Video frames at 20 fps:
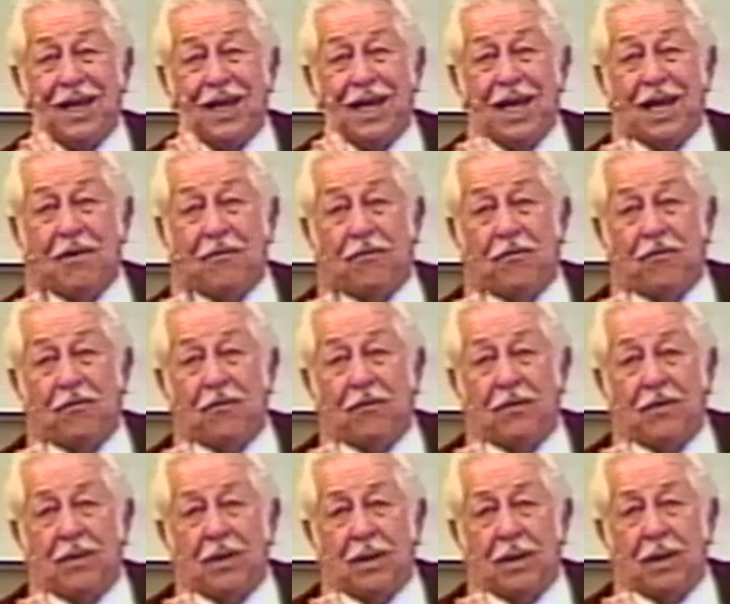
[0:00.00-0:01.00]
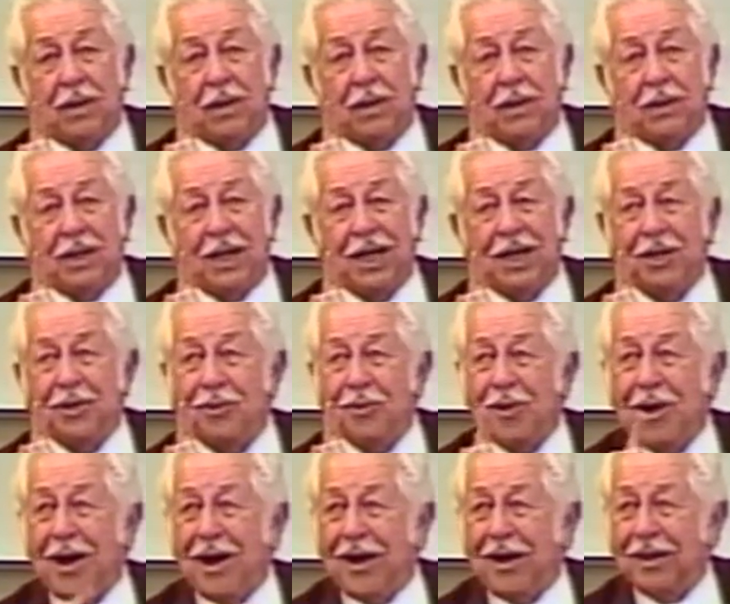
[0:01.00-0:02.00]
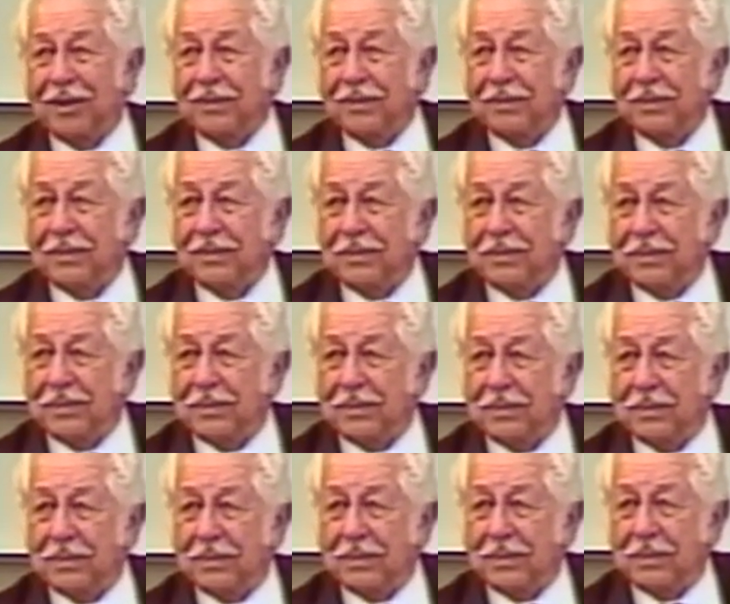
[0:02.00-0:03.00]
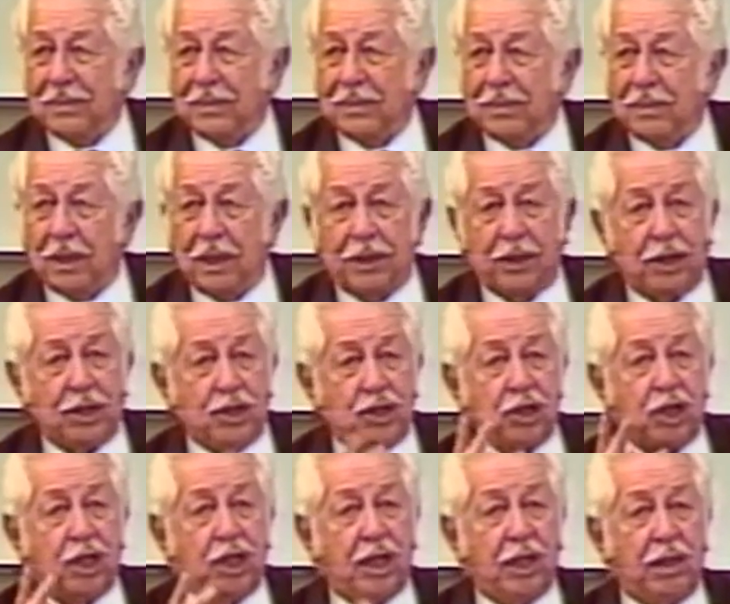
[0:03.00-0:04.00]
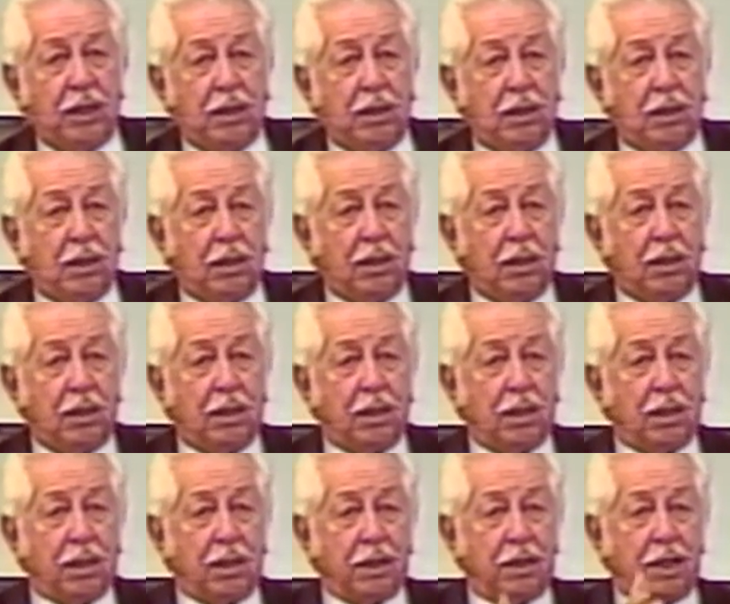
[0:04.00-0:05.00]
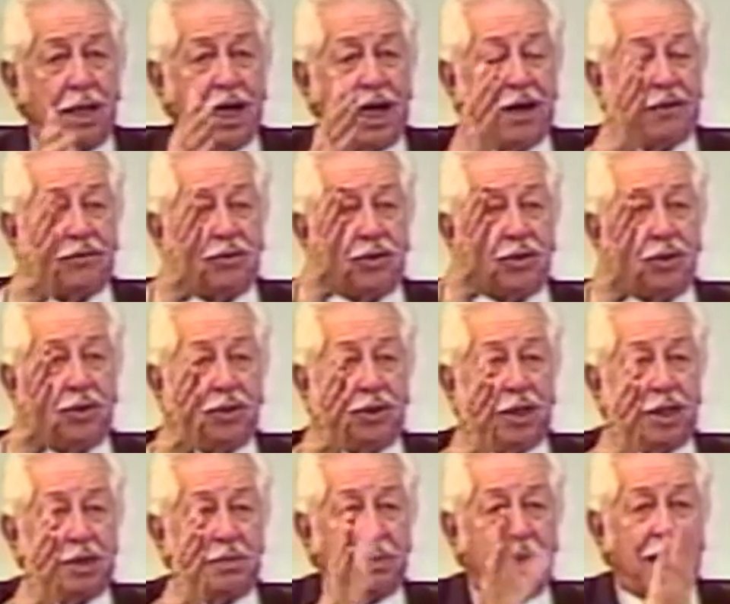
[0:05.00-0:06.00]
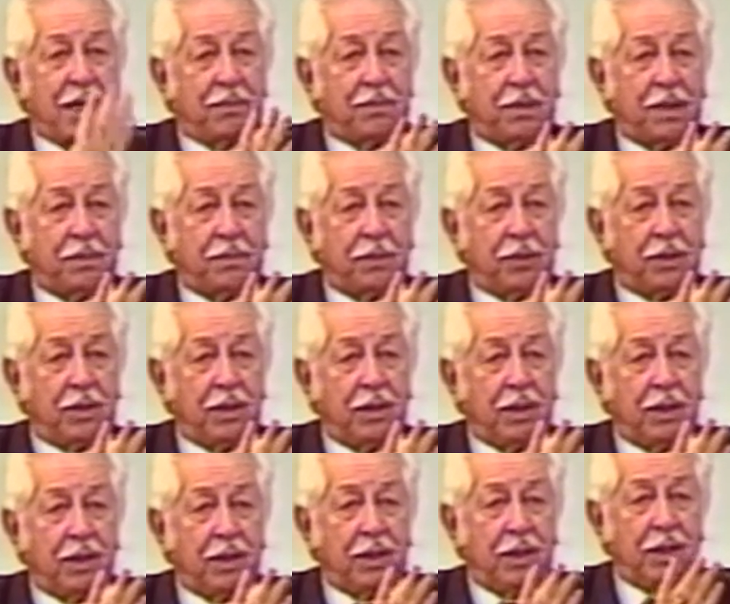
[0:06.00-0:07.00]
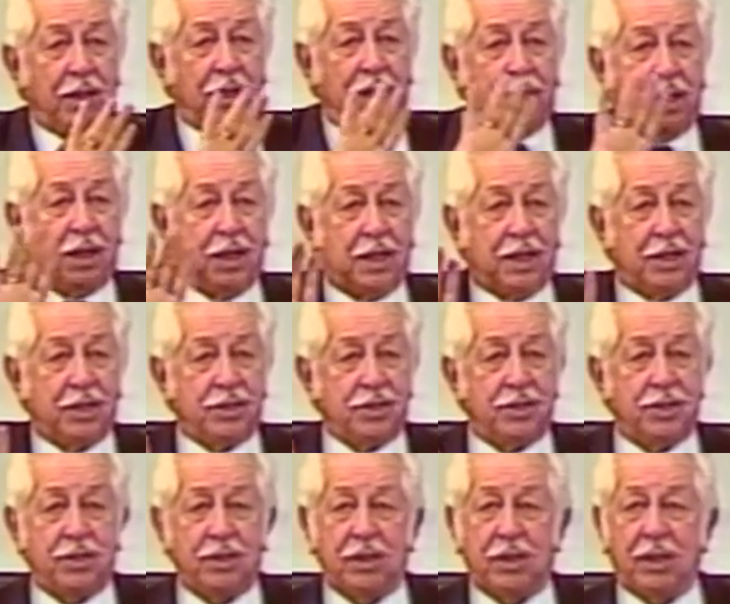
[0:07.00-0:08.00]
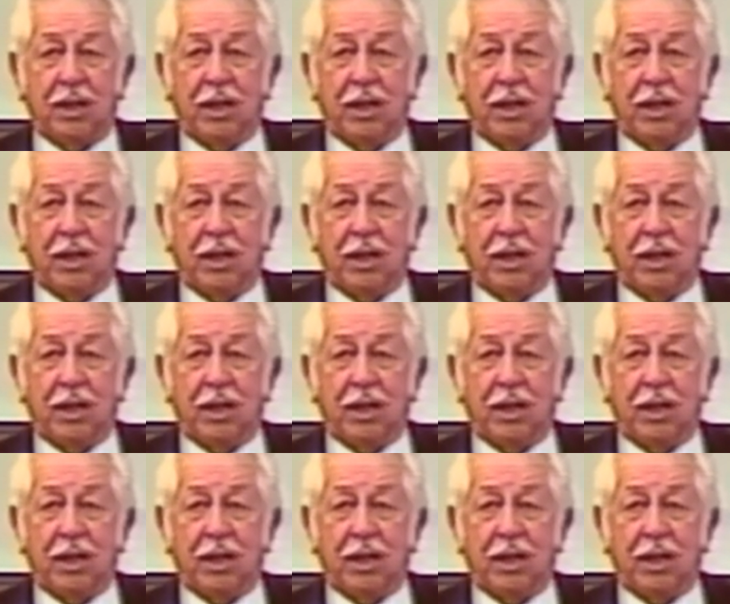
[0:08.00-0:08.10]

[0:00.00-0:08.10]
if taken raw. Well, there's your key. The half-truth is black pepper is